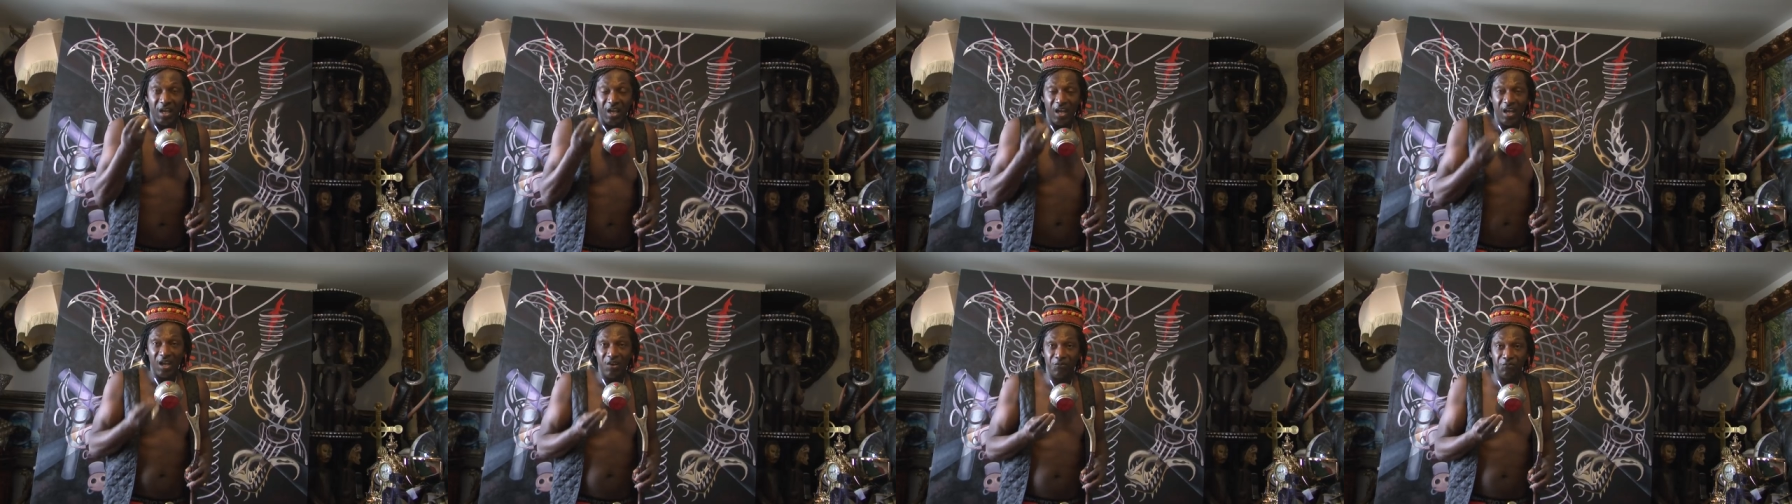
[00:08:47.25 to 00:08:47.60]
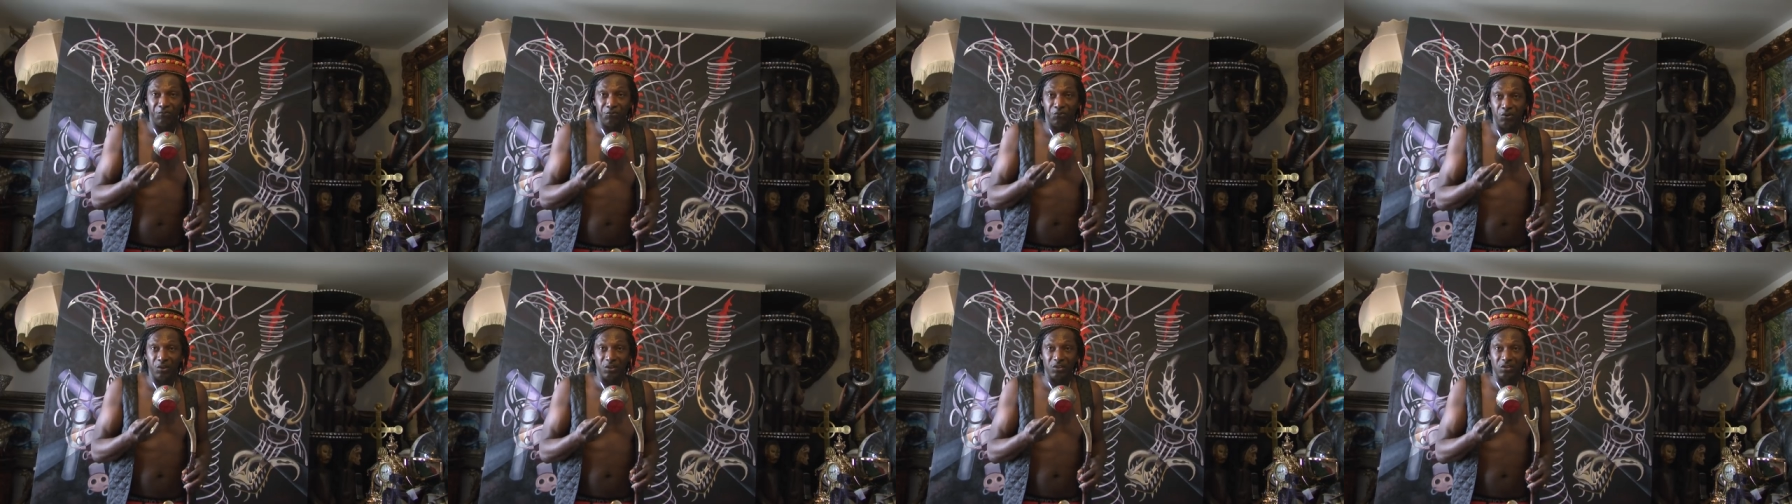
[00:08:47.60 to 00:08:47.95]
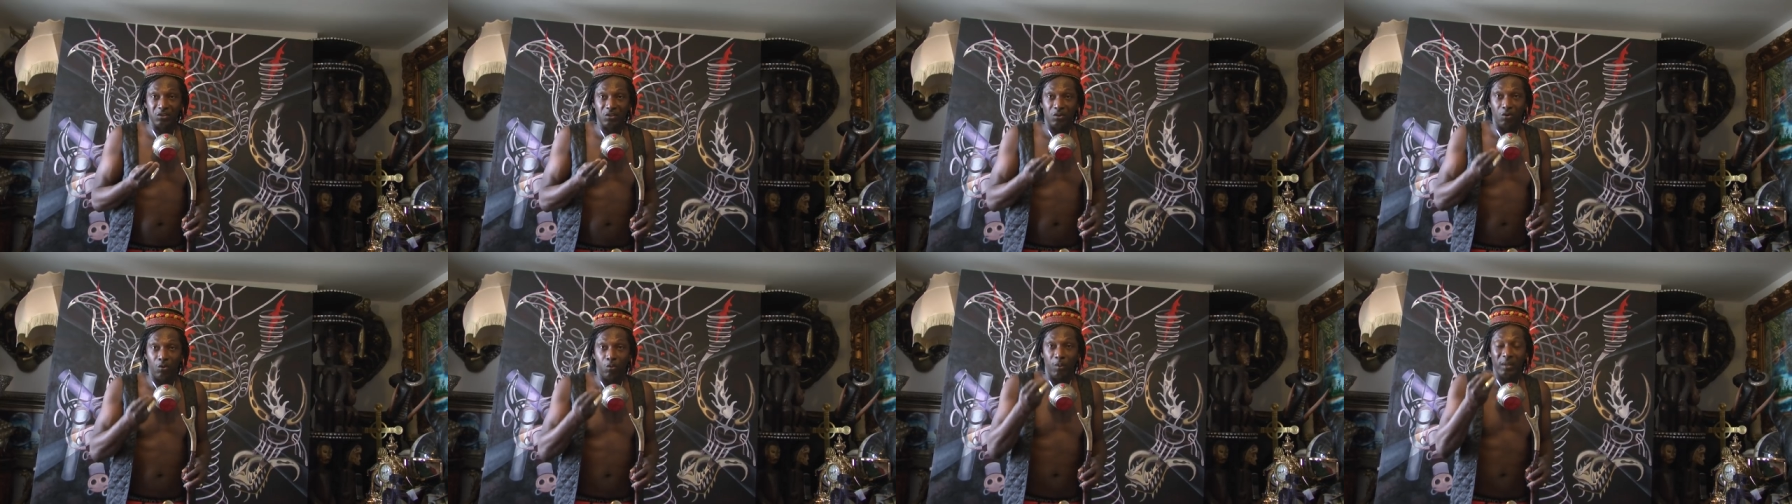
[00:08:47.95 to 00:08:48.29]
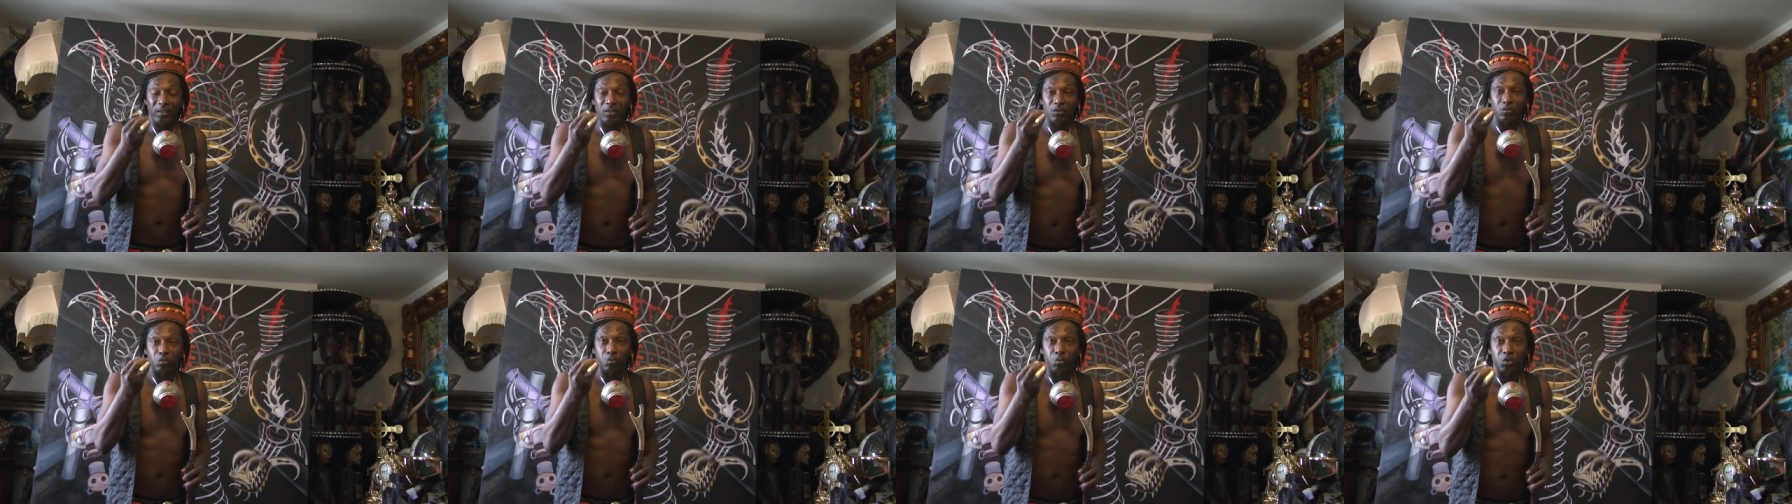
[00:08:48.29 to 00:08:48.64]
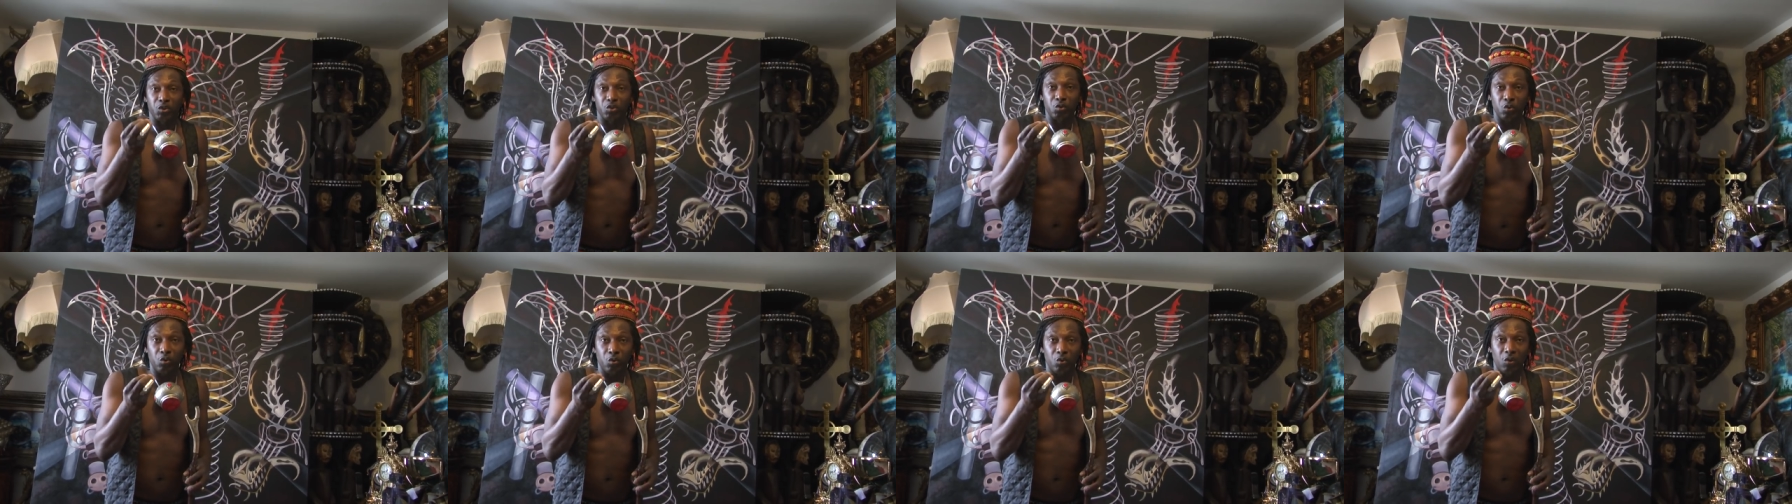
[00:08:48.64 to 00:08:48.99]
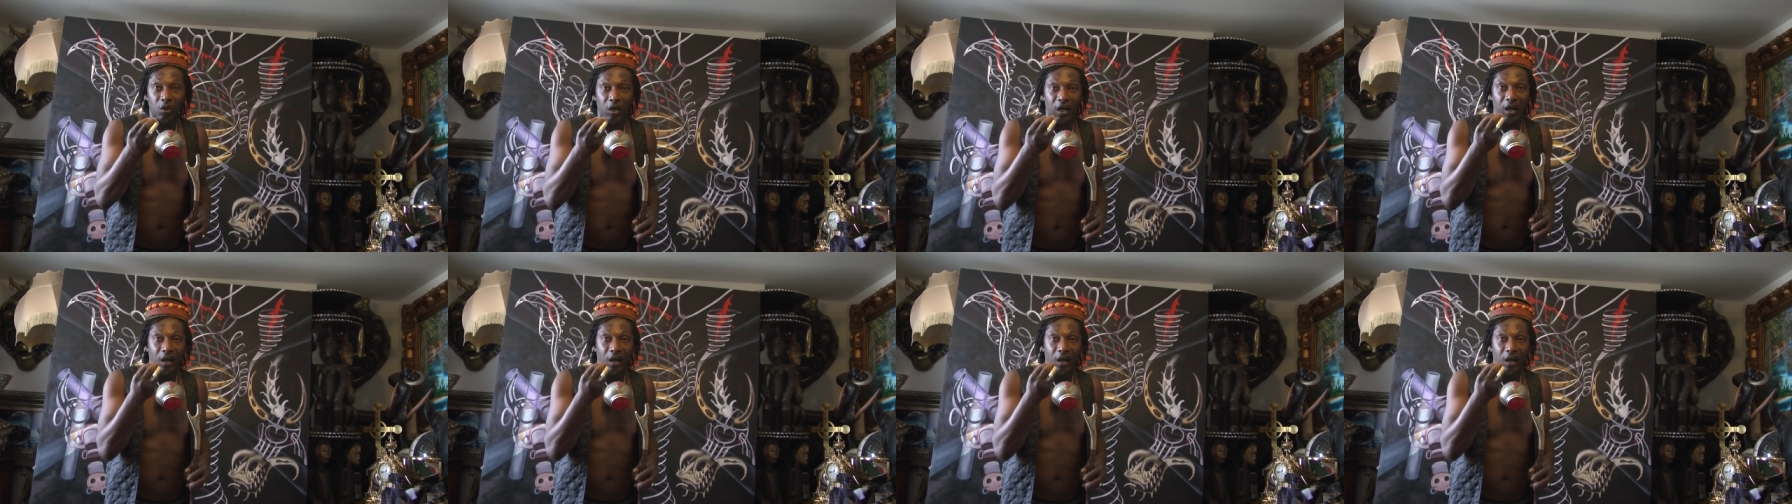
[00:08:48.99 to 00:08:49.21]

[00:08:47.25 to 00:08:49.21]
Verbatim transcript: influence what we do,